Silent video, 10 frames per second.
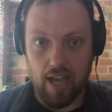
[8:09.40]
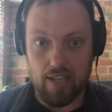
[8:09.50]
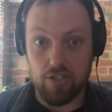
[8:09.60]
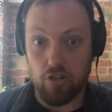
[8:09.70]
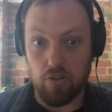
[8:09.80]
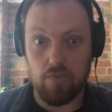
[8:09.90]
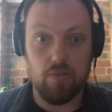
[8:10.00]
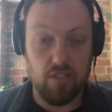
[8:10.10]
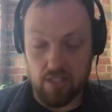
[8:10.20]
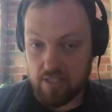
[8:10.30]

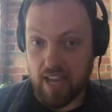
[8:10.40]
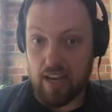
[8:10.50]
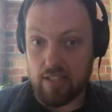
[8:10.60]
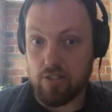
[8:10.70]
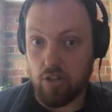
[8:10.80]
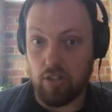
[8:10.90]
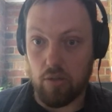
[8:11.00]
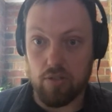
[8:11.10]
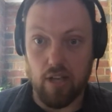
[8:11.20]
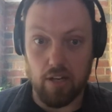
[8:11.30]
It
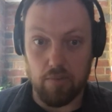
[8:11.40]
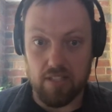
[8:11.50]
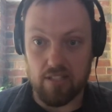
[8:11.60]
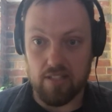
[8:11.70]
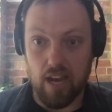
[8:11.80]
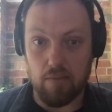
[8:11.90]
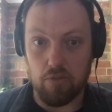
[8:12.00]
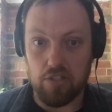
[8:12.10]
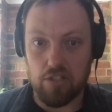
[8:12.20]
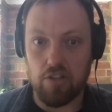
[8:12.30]
certainly looks like it'll be
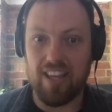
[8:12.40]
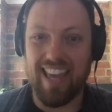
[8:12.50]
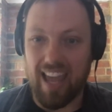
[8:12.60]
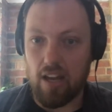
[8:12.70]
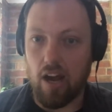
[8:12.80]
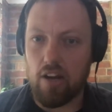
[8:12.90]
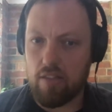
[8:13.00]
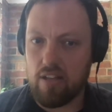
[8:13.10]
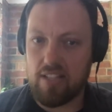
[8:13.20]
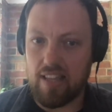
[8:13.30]
sustainable. And so I
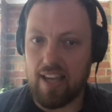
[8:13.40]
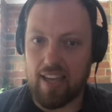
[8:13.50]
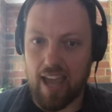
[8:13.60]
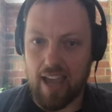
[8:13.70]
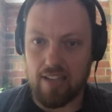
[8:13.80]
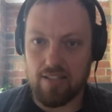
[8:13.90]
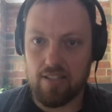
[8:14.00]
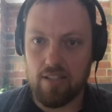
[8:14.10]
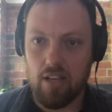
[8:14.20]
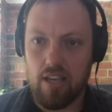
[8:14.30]
don't see that
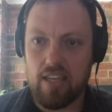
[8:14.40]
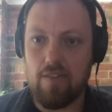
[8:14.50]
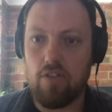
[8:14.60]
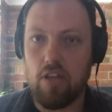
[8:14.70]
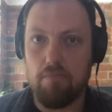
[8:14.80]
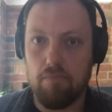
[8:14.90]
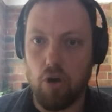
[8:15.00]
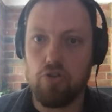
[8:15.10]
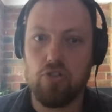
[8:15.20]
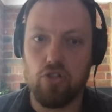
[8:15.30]
case, given that
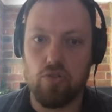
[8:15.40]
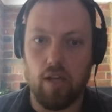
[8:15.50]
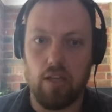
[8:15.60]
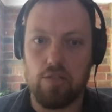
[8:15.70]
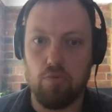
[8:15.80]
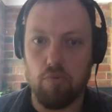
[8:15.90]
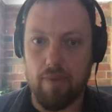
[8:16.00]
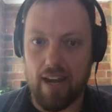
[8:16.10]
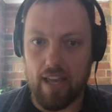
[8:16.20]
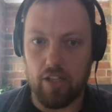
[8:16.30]
most Australians will
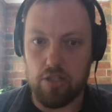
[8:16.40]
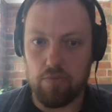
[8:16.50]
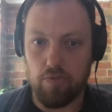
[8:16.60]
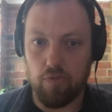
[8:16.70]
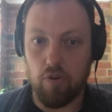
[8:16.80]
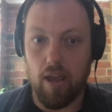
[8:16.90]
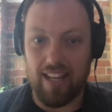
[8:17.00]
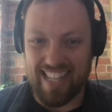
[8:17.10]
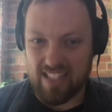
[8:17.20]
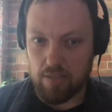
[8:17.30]
remain eligible for
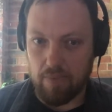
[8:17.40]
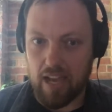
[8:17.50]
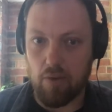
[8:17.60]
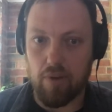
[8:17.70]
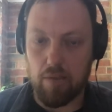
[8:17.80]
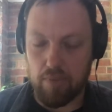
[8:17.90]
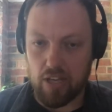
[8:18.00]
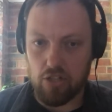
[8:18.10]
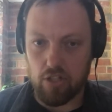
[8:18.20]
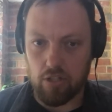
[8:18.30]
at least a part rate
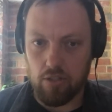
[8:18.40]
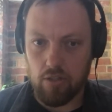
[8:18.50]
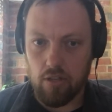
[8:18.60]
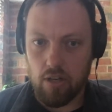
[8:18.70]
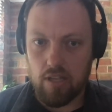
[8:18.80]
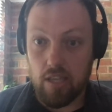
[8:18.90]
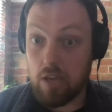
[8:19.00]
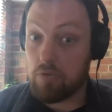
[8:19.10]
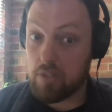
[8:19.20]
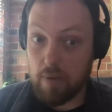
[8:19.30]
pension,
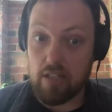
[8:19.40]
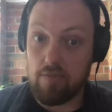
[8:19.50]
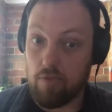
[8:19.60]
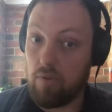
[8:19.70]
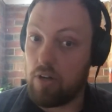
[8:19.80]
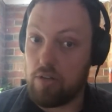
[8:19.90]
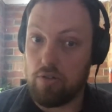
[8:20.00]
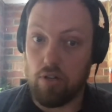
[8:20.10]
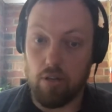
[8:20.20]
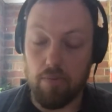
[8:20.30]
irrespective of what you
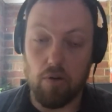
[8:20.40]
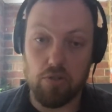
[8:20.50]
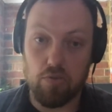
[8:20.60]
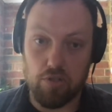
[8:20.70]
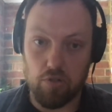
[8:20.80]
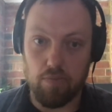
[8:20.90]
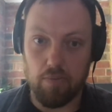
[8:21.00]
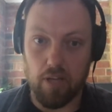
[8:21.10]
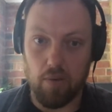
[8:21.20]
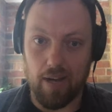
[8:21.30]
do to compulsory
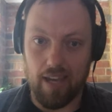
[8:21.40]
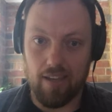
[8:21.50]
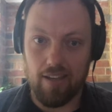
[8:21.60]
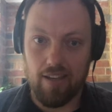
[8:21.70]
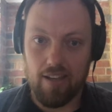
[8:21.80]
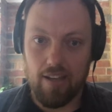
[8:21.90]
super, by the way,